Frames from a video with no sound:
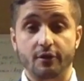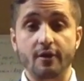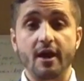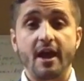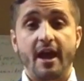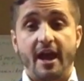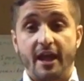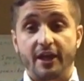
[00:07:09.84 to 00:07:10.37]
you,
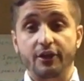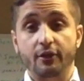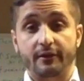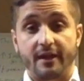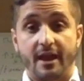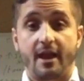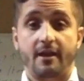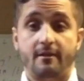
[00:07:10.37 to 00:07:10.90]
and you'll
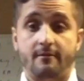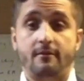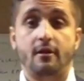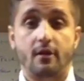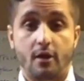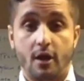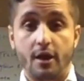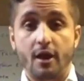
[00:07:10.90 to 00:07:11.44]
get
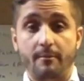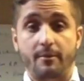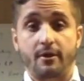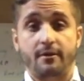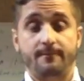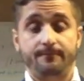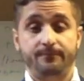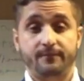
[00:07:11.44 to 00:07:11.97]
a
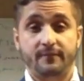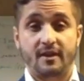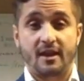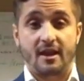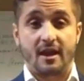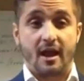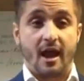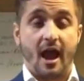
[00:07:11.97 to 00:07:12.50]
number.
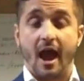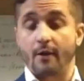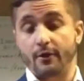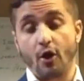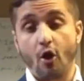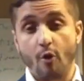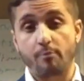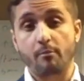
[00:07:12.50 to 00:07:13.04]
I
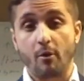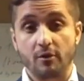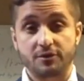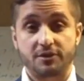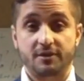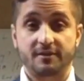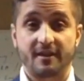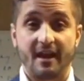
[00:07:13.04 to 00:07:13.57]
would hope
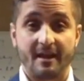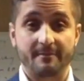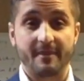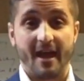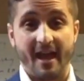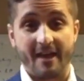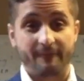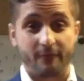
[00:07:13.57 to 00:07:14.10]
most of the time
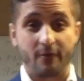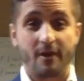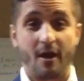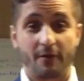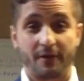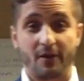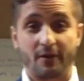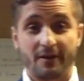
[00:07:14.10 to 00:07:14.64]
that for a
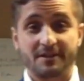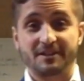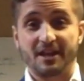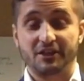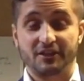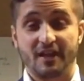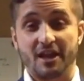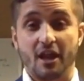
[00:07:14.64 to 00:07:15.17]
healthcare
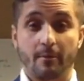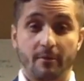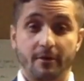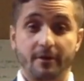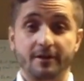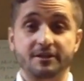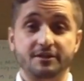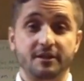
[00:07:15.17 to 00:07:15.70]
organization that number
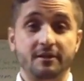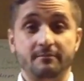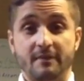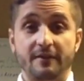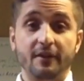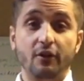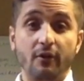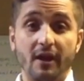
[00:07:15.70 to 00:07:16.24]
is
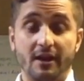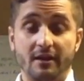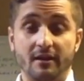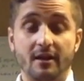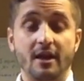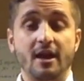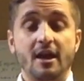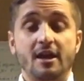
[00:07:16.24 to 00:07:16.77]
in the green.
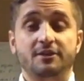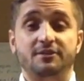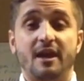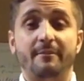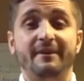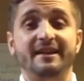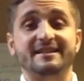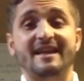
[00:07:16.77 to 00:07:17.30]
So
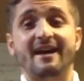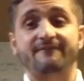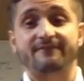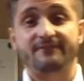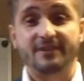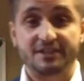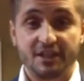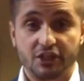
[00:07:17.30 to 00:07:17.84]
that means that
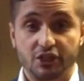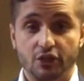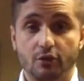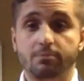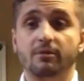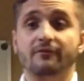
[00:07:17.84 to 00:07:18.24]
physician or